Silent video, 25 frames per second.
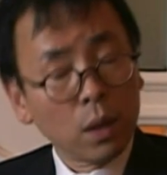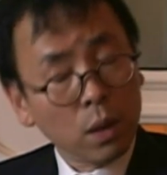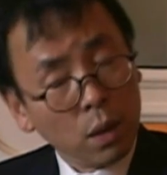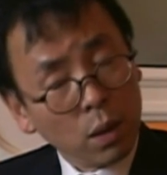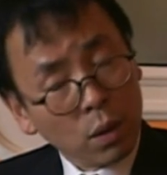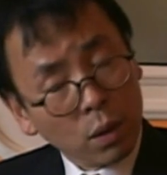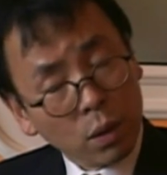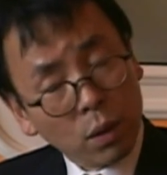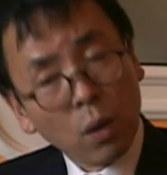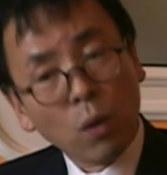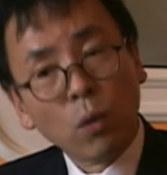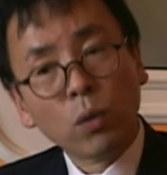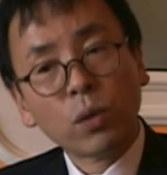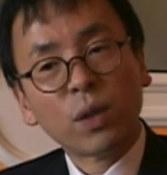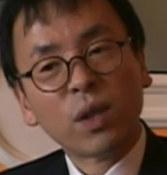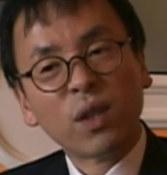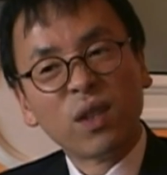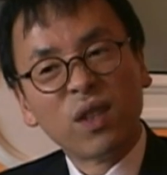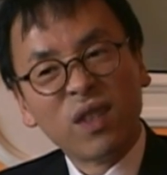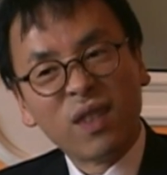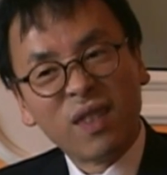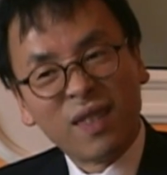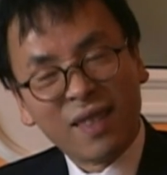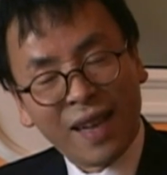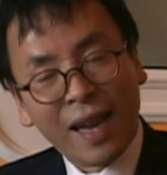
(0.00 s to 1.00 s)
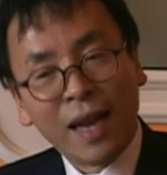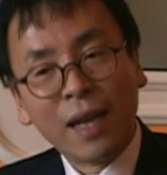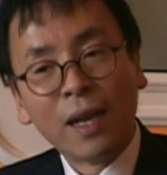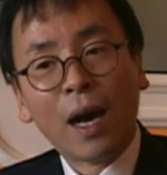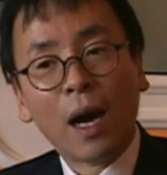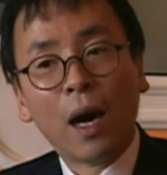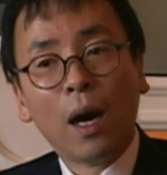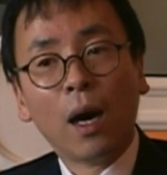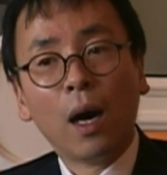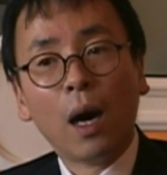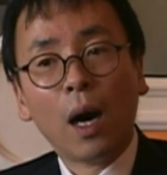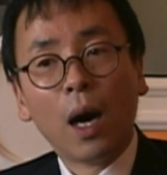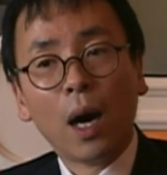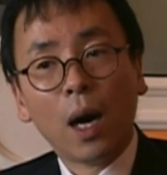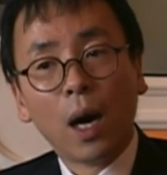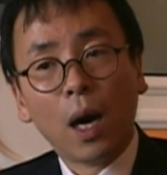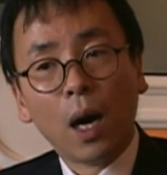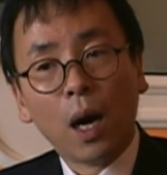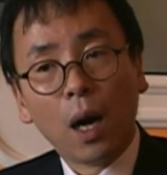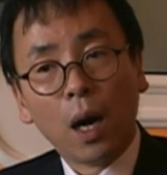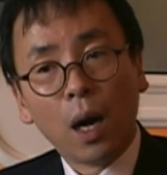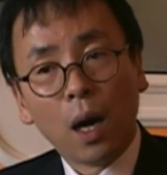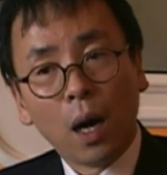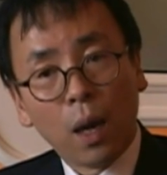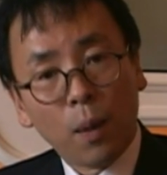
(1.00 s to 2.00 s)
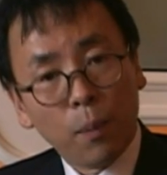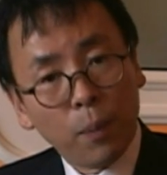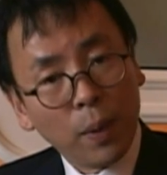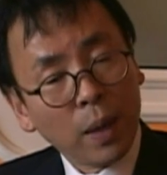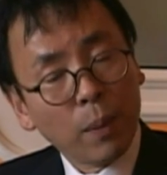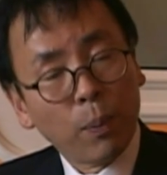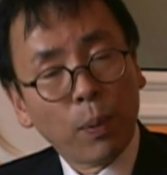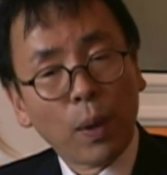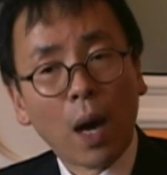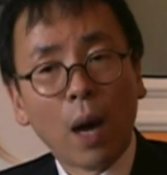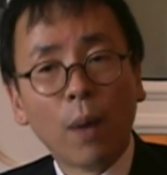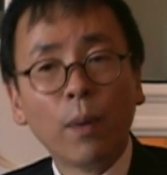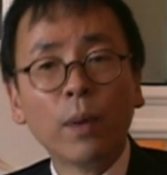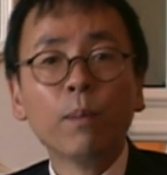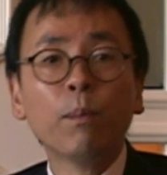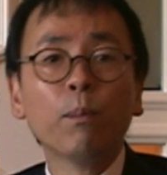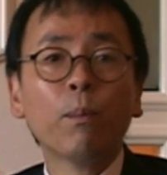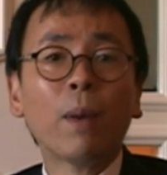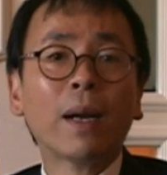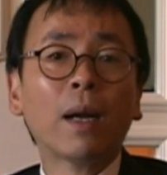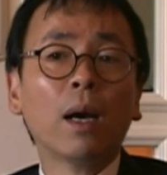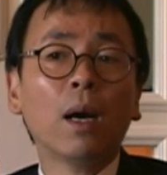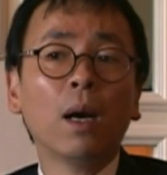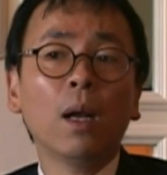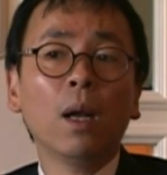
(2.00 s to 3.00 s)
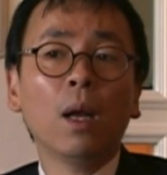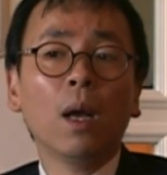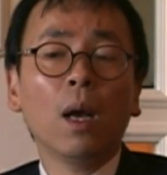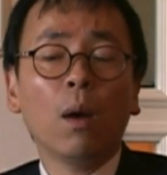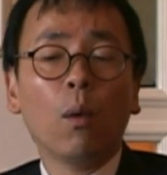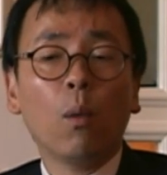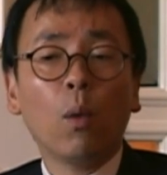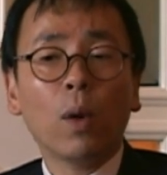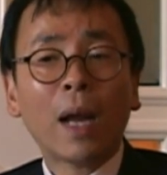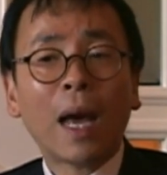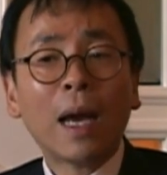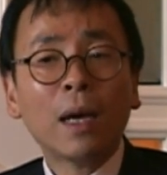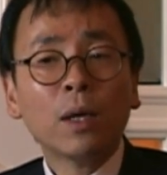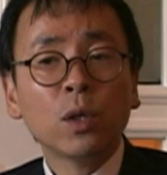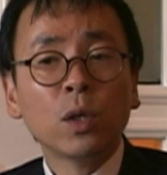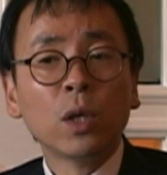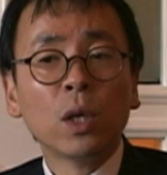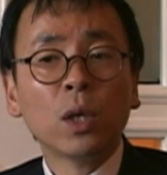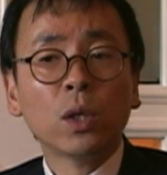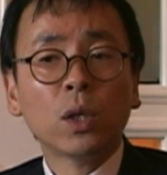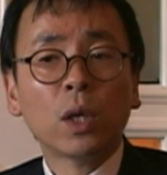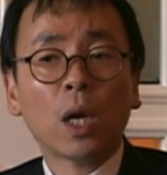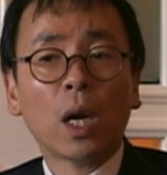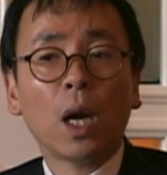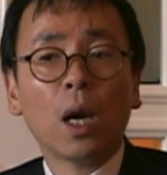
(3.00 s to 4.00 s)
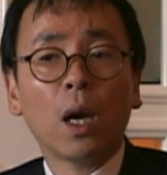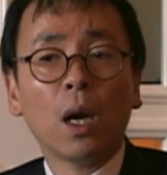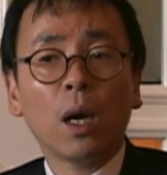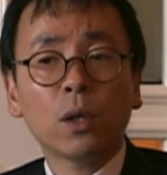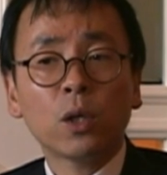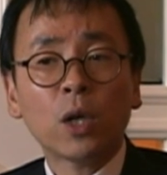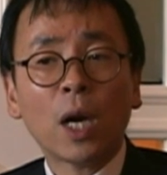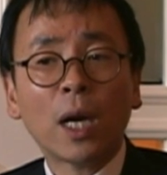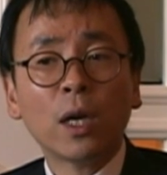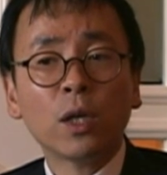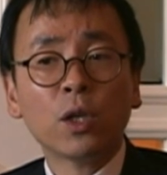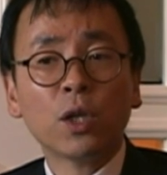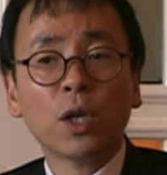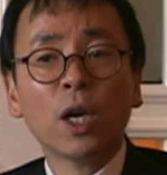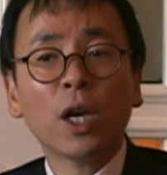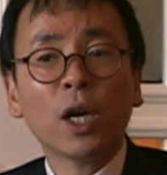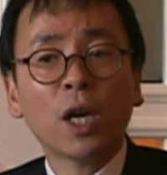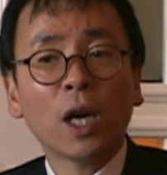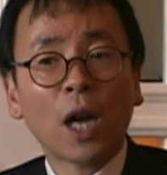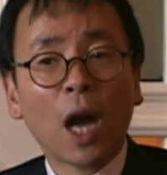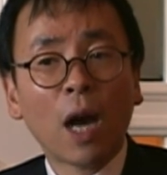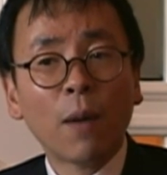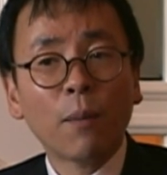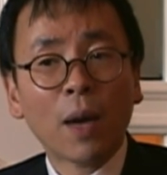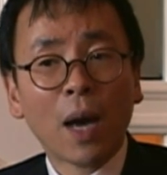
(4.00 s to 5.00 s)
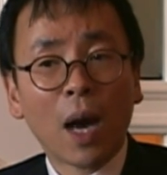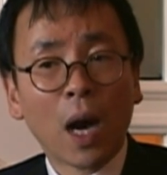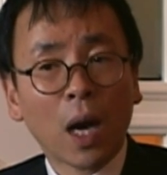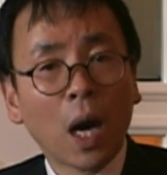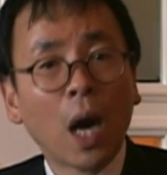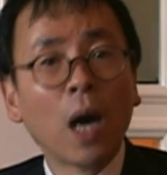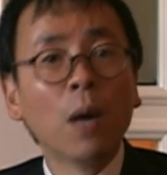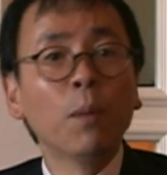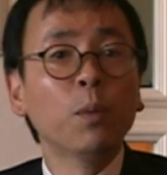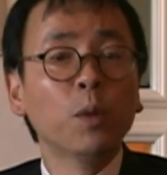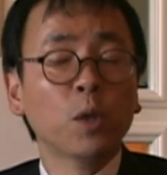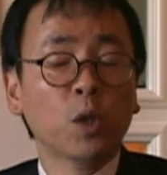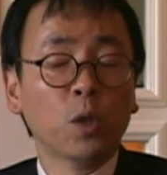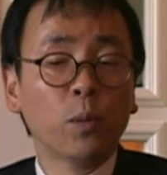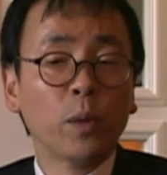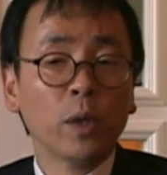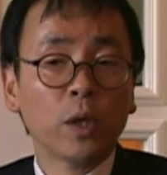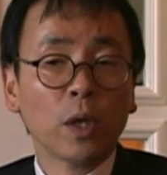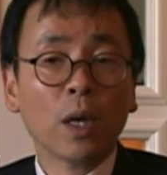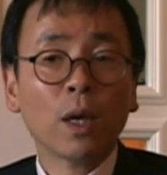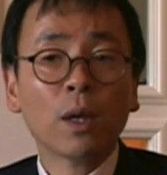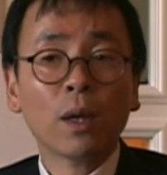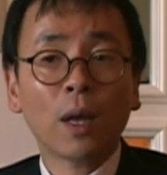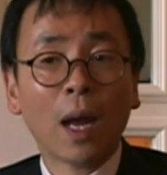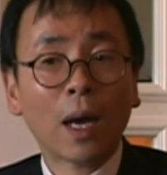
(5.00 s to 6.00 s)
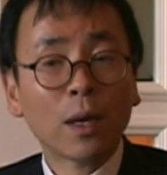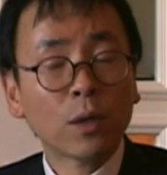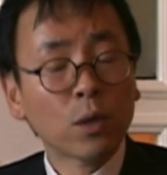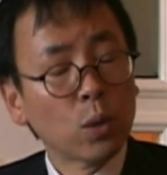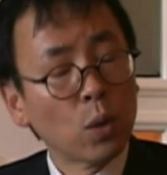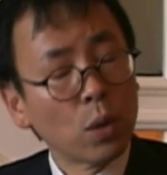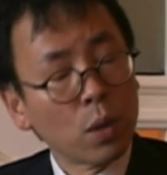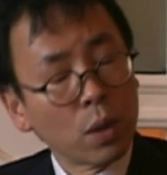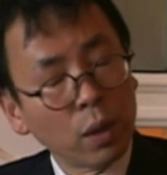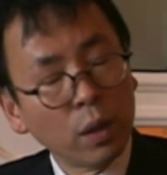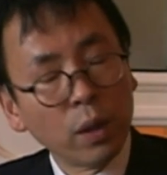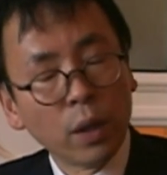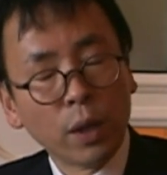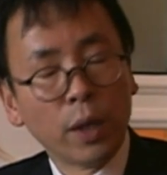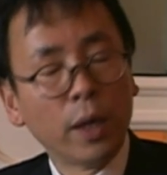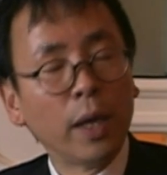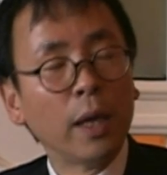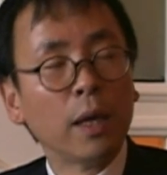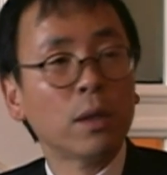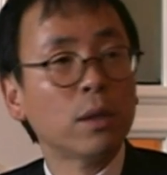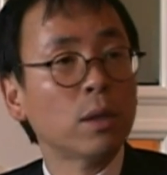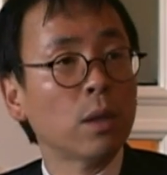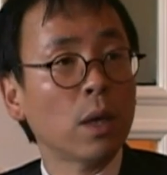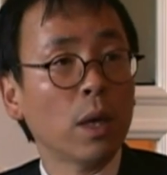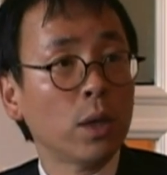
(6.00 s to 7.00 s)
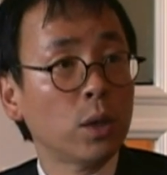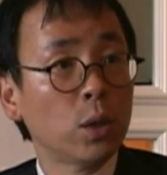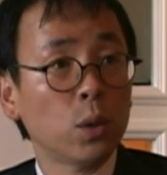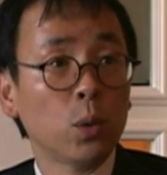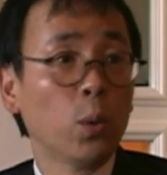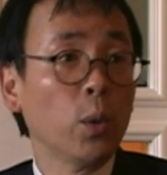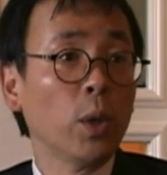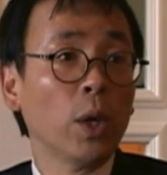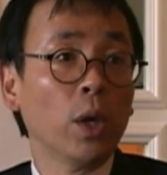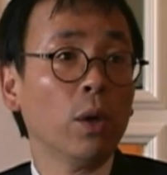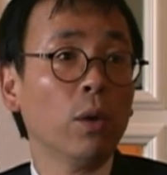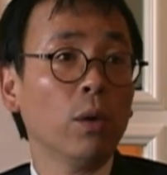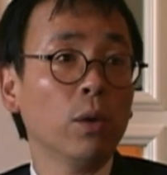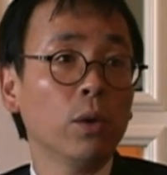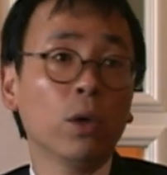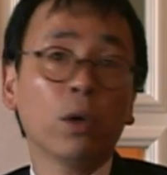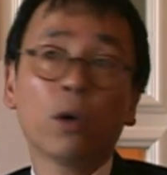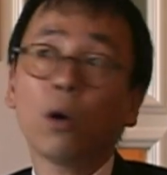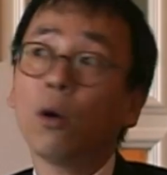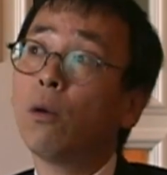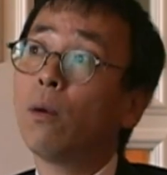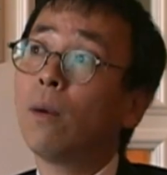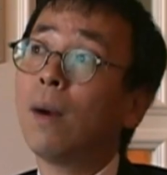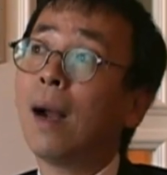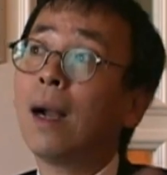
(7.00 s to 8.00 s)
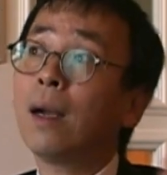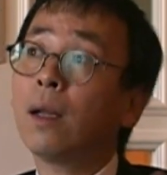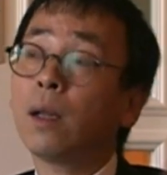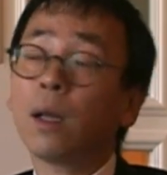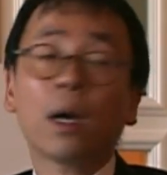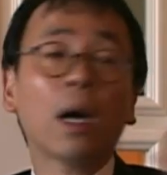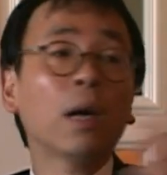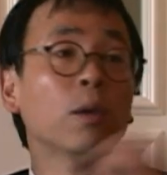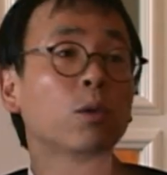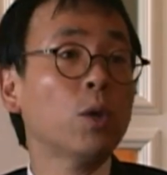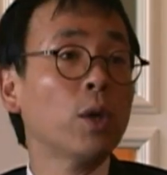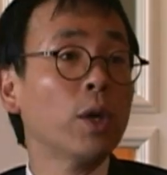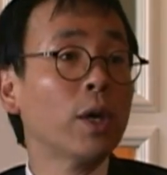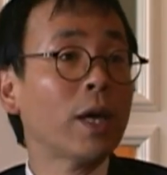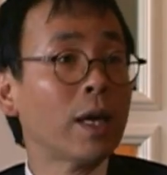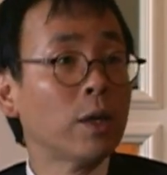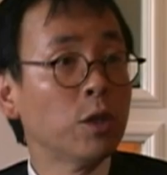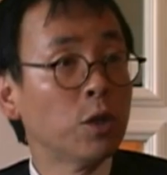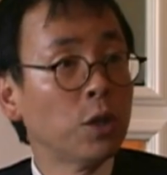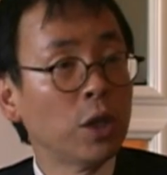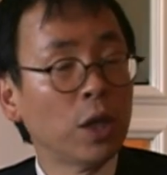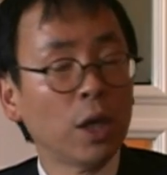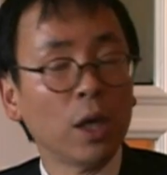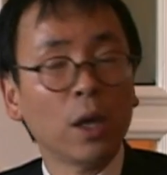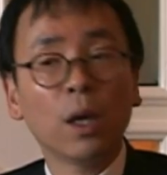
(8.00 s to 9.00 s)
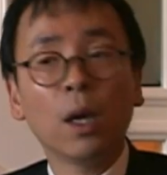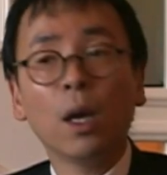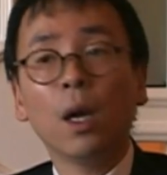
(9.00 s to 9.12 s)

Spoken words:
those data are a big problem, but what I see is that China's economic accomplishment in the last 30 years is real. You go around the country, you can see.